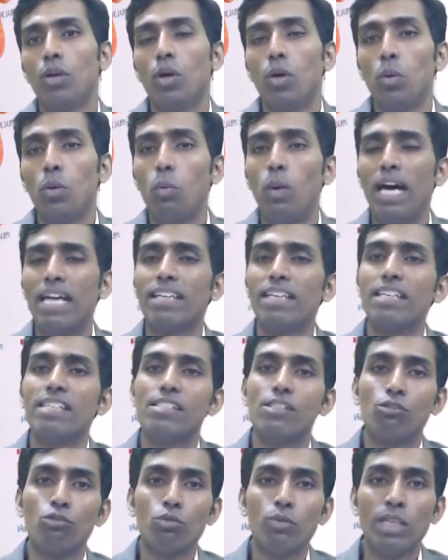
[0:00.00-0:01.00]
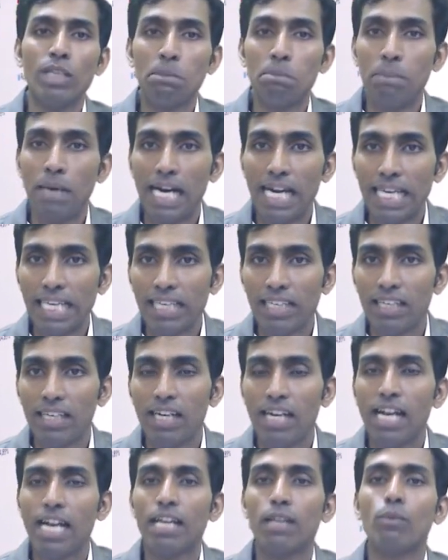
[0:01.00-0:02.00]
One is you will buy
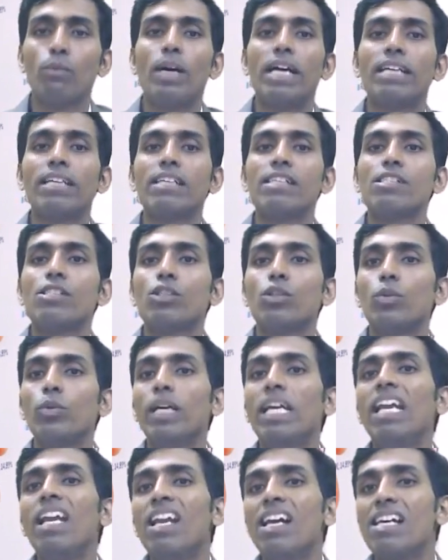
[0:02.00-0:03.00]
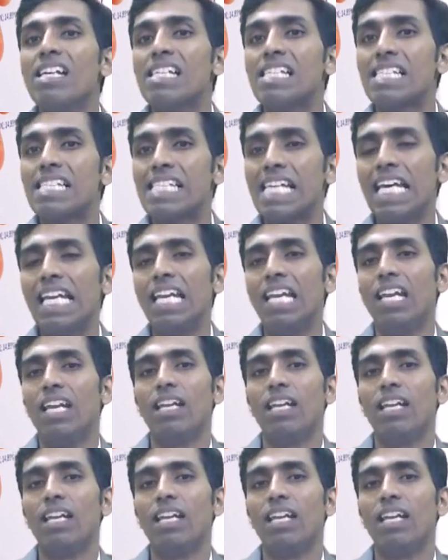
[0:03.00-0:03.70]
and one is you will sell.